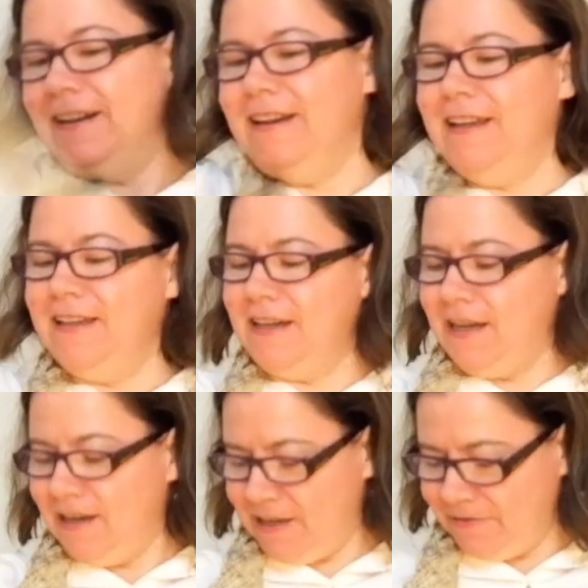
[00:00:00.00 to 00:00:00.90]
Like,
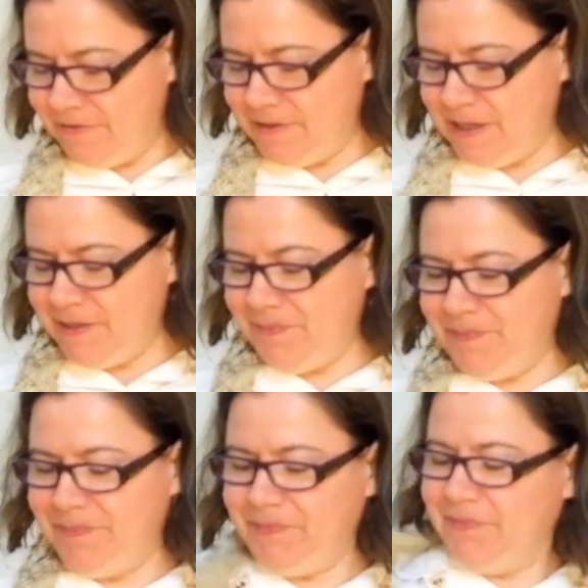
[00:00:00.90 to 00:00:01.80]
I love
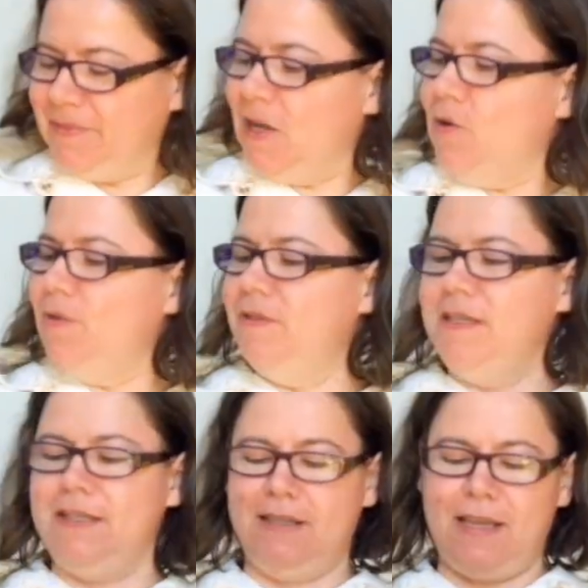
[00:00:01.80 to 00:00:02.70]
all
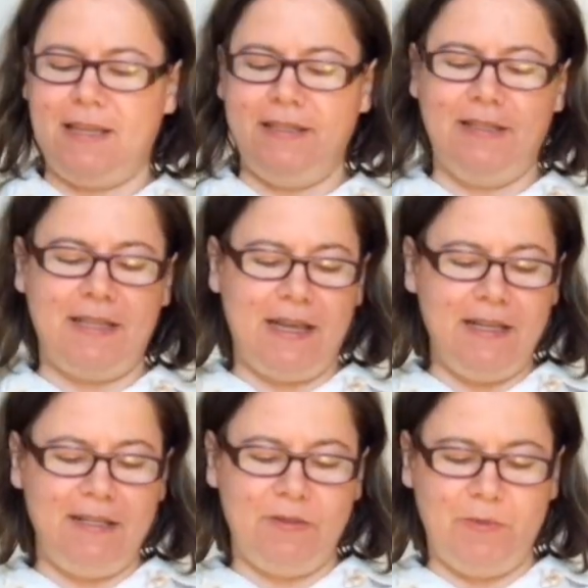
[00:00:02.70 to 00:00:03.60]
these
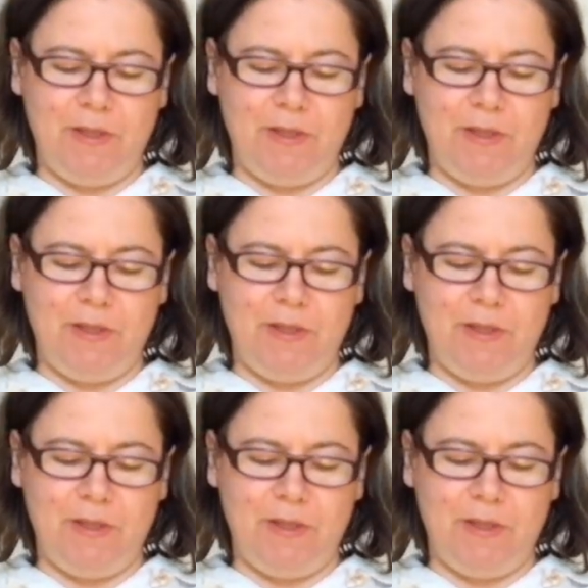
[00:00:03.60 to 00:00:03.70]
details